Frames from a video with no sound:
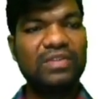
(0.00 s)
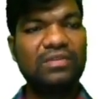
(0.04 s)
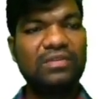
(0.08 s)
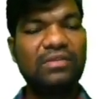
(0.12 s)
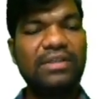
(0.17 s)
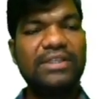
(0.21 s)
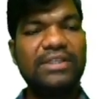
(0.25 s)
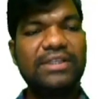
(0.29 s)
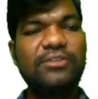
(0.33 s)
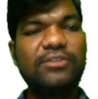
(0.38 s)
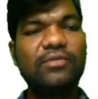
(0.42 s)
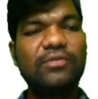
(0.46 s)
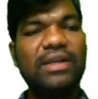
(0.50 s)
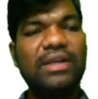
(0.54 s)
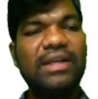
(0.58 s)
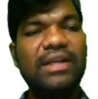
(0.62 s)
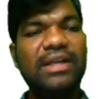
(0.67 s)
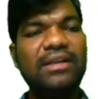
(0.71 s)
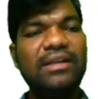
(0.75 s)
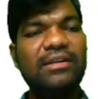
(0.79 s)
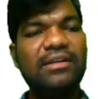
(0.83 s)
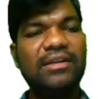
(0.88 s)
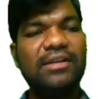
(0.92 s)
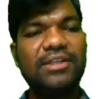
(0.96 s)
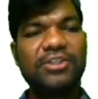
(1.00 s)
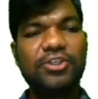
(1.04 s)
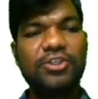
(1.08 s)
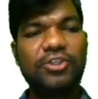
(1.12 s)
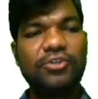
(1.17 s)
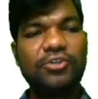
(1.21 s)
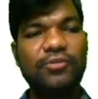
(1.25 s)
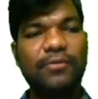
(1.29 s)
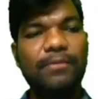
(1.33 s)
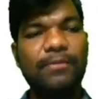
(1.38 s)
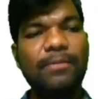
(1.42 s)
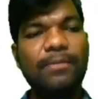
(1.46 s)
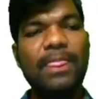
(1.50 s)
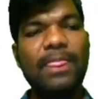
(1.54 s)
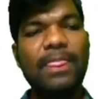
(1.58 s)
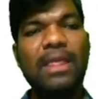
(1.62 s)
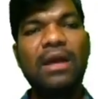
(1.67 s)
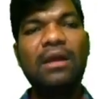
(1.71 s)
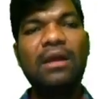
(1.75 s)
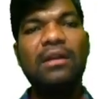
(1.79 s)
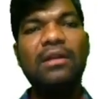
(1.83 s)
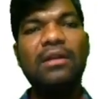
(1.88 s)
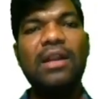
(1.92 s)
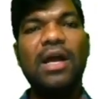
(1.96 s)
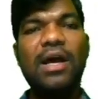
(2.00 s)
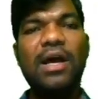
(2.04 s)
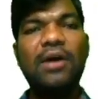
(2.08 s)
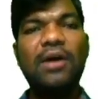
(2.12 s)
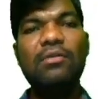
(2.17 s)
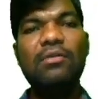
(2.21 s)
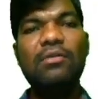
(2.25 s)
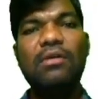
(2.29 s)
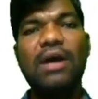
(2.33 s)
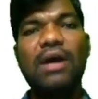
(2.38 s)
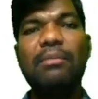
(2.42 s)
So list 1 and list 2. Now